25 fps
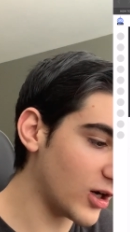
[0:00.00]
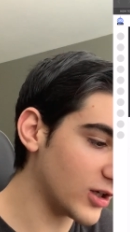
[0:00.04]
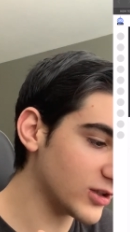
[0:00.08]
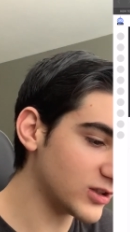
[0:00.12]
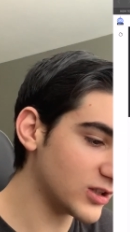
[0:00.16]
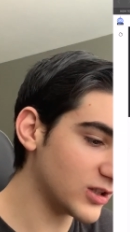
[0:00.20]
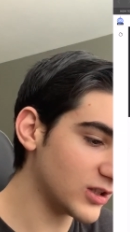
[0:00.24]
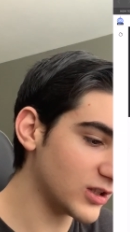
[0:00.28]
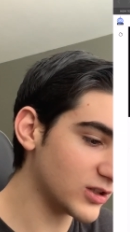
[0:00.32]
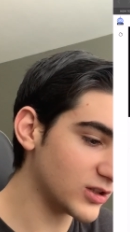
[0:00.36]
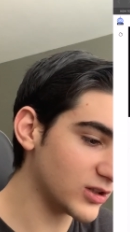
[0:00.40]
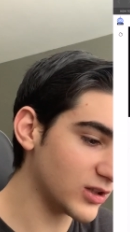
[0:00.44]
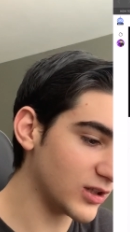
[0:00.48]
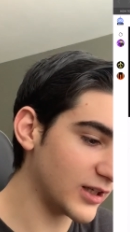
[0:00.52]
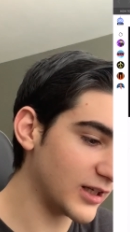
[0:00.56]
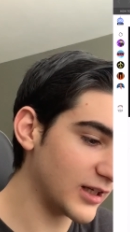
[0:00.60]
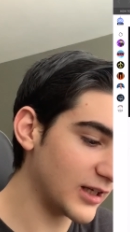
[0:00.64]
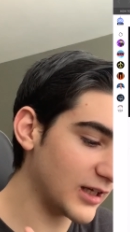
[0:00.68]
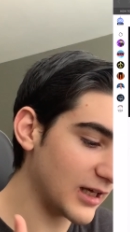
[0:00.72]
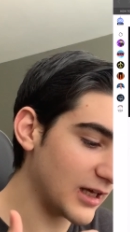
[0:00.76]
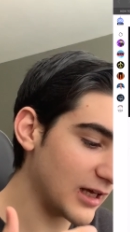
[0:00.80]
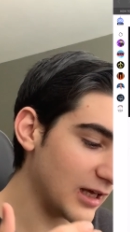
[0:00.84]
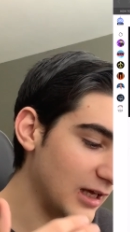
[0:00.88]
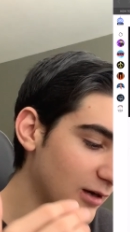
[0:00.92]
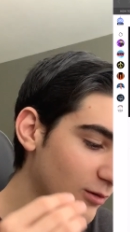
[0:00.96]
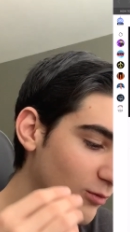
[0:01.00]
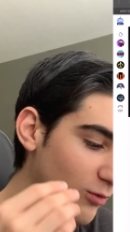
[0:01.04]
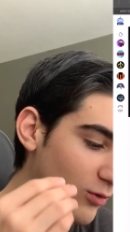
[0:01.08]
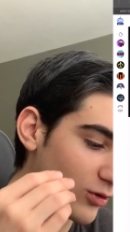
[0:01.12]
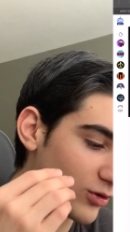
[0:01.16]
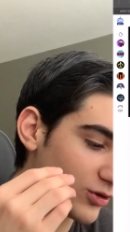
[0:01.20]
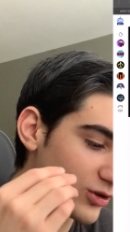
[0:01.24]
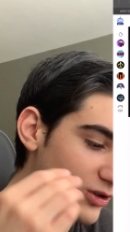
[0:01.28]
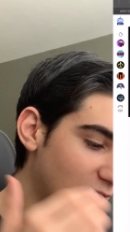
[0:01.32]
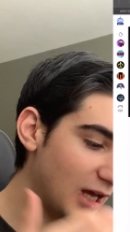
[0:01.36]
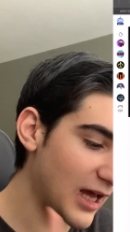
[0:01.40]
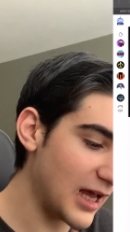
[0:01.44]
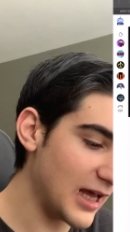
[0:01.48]
onto this link, it
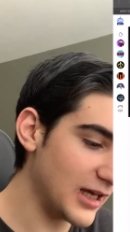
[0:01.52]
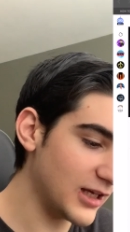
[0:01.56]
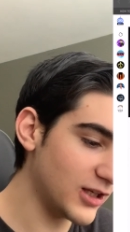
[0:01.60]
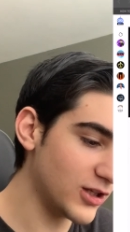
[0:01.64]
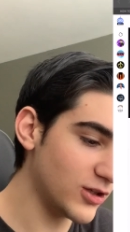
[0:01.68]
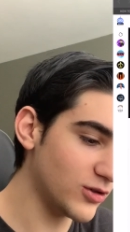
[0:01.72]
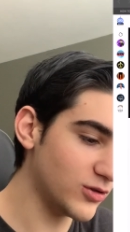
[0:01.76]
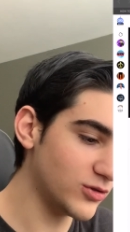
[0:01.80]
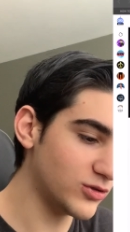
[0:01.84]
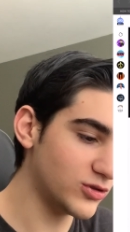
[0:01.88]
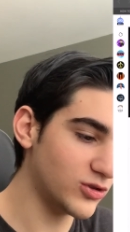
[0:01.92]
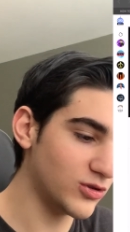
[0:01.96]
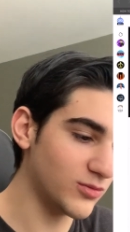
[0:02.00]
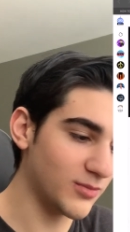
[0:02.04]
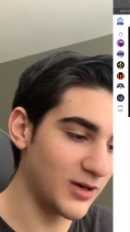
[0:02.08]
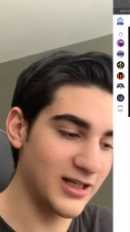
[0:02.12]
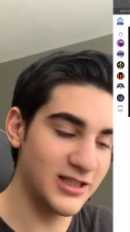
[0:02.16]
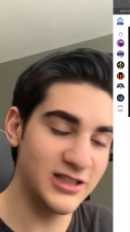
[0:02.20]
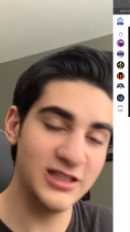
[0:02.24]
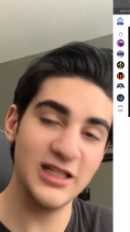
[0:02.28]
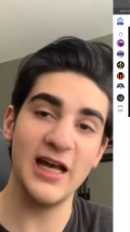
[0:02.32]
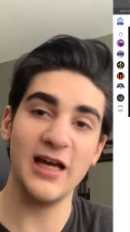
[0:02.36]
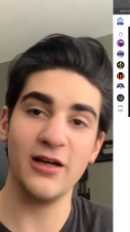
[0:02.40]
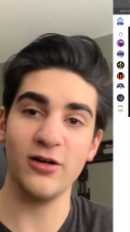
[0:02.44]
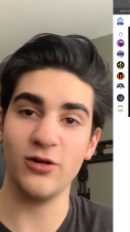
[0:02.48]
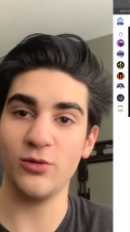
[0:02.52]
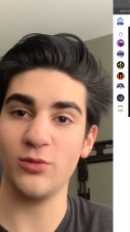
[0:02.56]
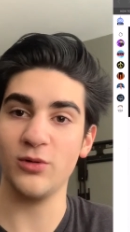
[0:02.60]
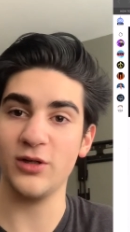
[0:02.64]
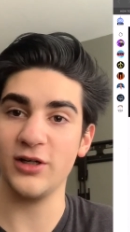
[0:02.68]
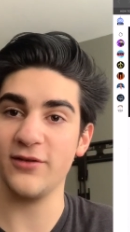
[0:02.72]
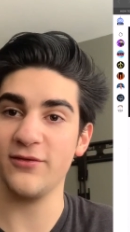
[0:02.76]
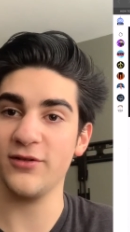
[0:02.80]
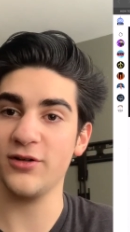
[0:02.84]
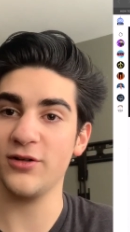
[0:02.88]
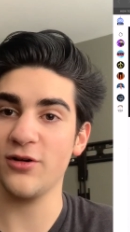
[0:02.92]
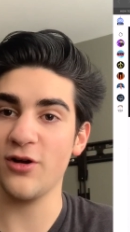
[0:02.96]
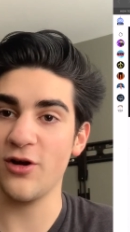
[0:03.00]
will take you to my channel,
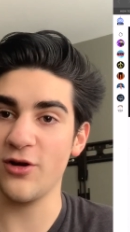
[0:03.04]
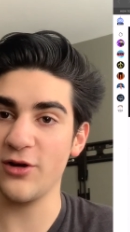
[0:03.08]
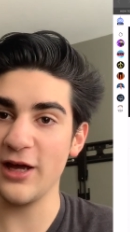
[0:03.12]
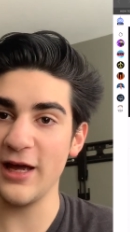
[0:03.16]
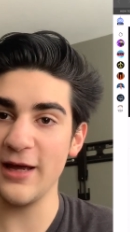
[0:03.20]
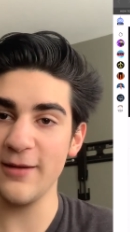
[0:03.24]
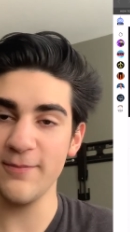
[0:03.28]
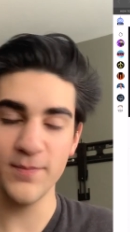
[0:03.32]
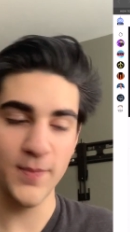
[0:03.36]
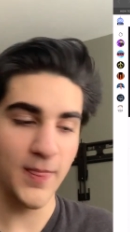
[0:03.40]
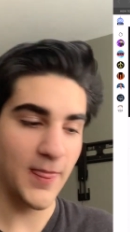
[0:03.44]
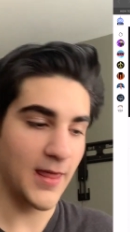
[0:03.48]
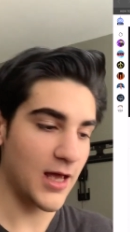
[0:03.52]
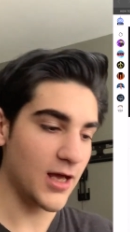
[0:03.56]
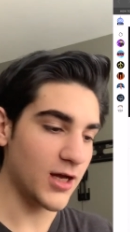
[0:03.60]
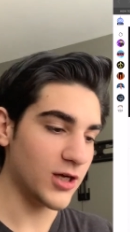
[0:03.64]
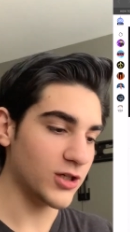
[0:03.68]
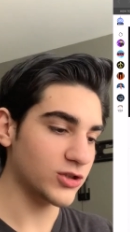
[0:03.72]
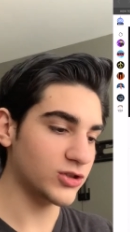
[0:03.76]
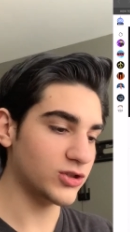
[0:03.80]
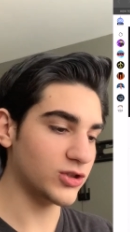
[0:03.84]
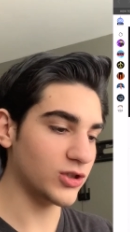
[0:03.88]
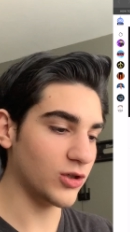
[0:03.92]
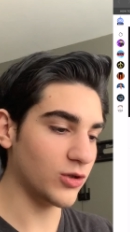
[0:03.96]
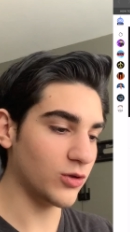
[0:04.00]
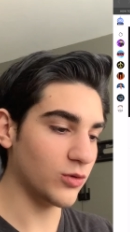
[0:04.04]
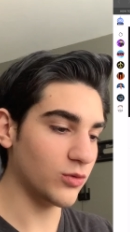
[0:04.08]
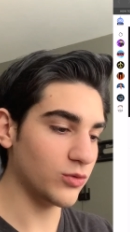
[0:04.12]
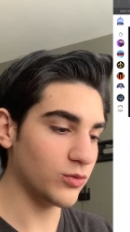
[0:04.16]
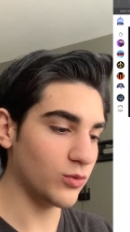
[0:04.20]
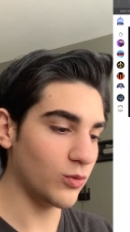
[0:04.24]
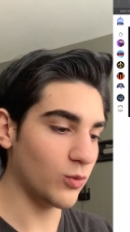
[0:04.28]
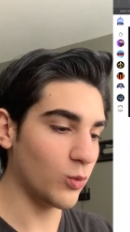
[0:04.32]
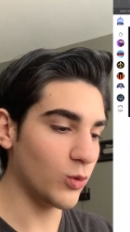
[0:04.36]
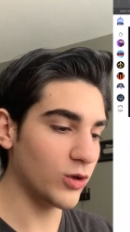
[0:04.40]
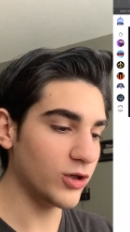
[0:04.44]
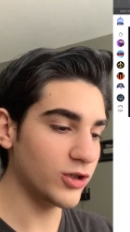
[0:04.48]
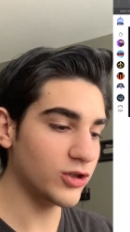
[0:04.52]
whatever, okay? So
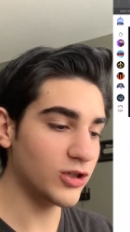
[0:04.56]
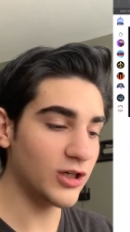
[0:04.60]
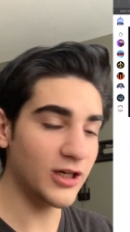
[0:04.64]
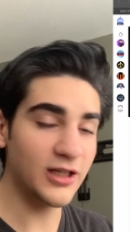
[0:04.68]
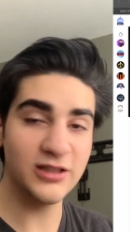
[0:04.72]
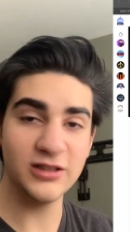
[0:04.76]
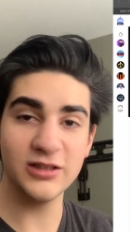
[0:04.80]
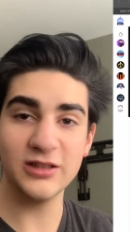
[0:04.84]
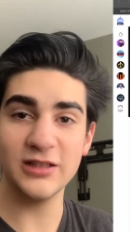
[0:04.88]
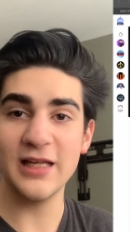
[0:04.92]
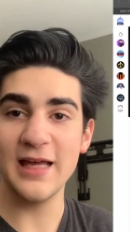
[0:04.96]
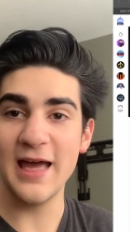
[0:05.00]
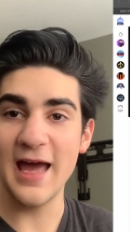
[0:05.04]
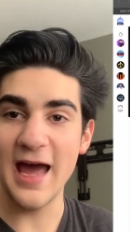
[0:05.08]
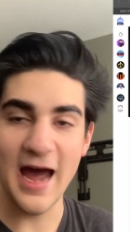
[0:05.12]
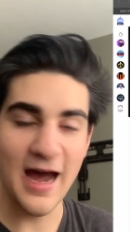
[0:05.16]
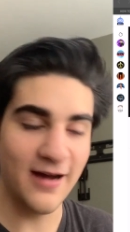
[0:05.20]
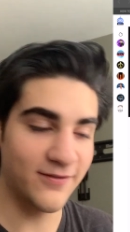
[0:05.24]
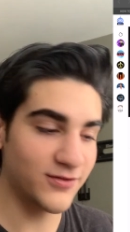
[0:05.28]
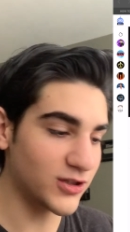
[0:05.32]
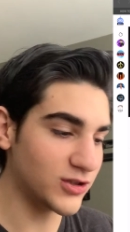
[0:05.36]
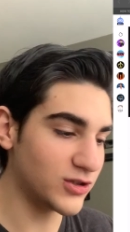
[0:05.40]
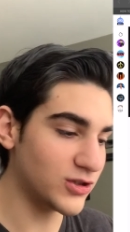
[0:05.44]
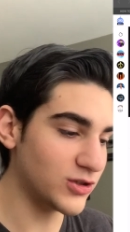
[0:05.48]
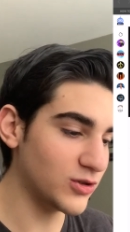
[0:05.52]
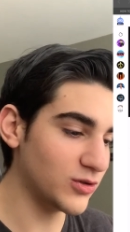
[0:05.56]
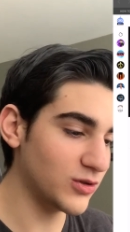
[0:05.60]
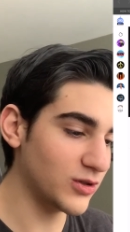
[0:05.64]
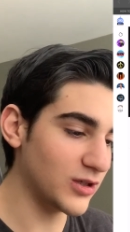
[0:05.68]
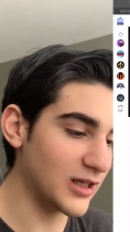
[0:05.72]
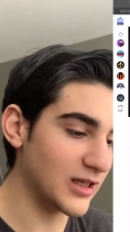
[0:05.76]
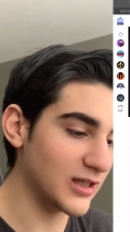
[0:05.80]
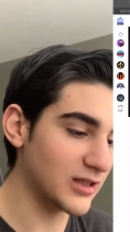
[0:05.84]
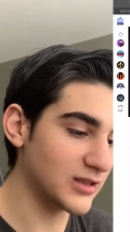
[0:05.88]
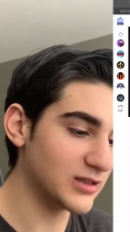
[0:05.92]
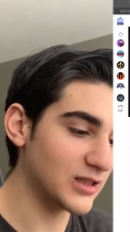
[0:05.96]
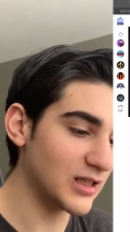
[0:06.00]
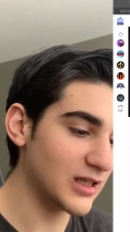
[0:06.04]
what you guys have to do
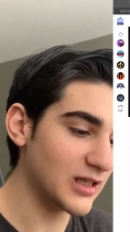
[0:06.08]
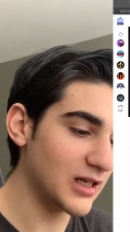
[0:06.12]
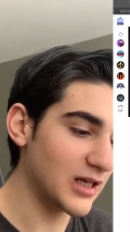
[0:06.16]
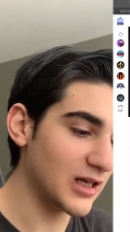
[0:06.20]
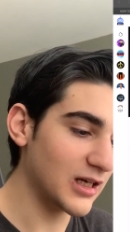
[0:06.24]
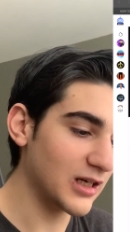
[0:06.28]
is